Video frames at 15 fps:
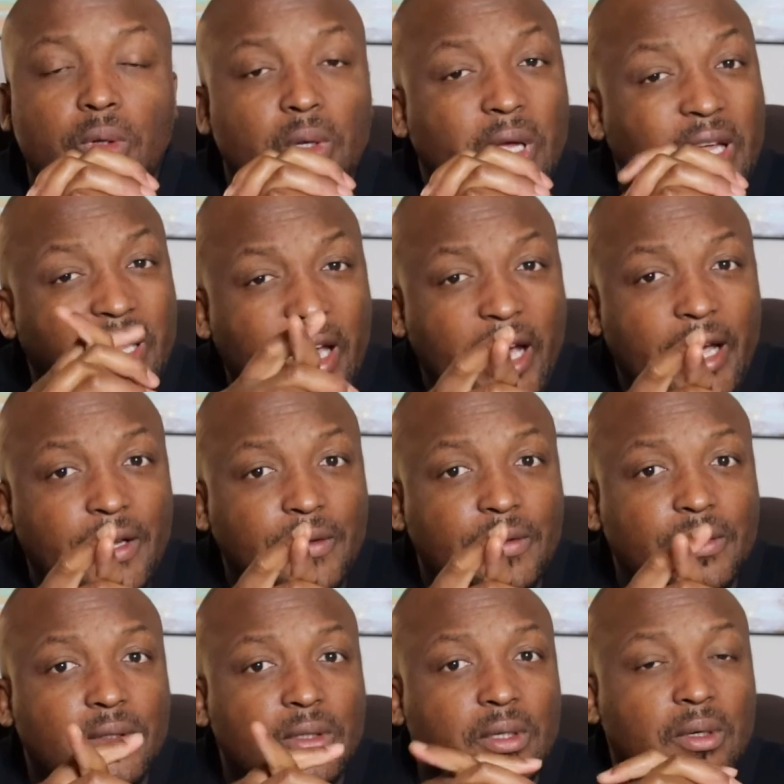again,
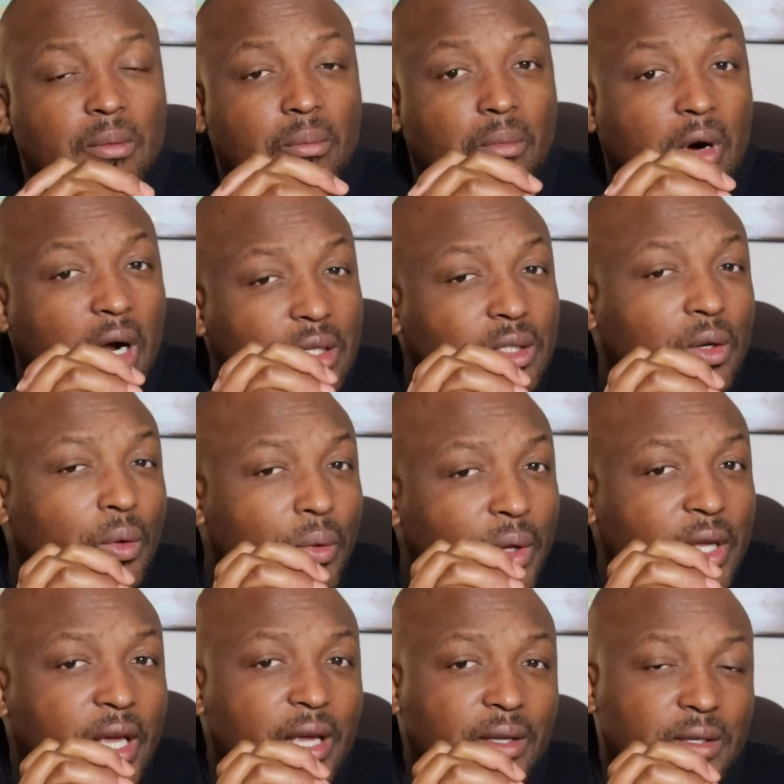Martin Luther
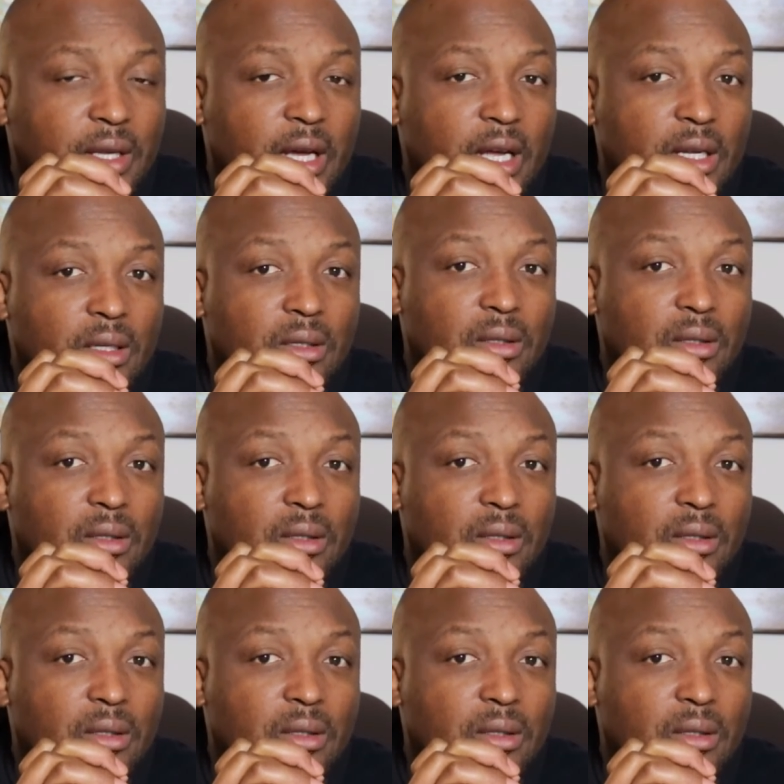King said,